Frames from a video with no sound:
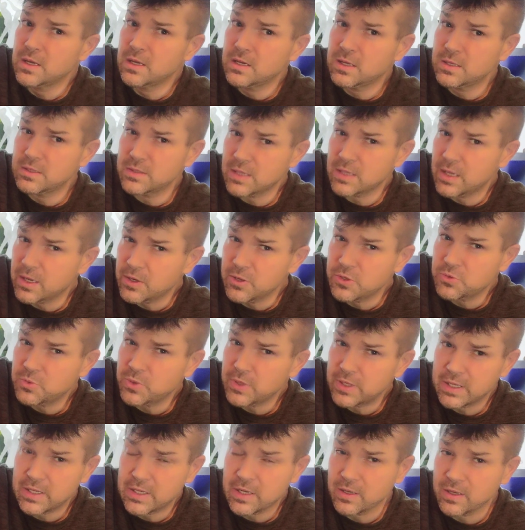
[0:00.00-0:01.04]
It's 120
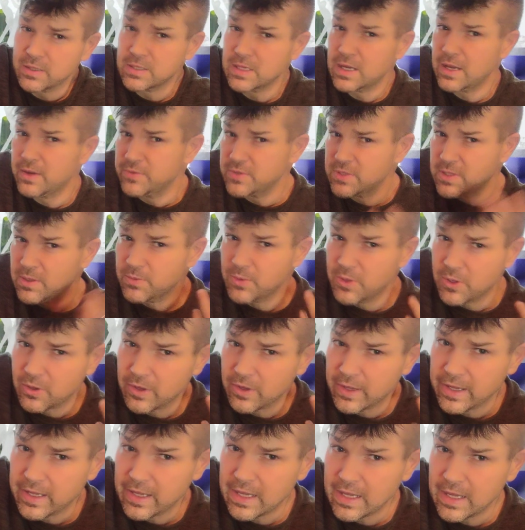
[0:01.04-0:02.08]
carats. I have some that are like
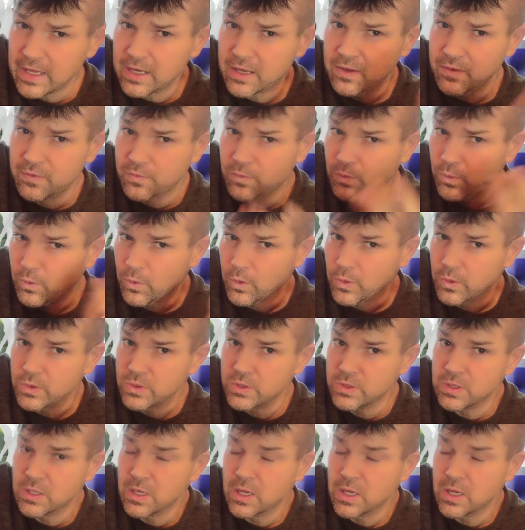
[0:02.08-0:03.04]
84s,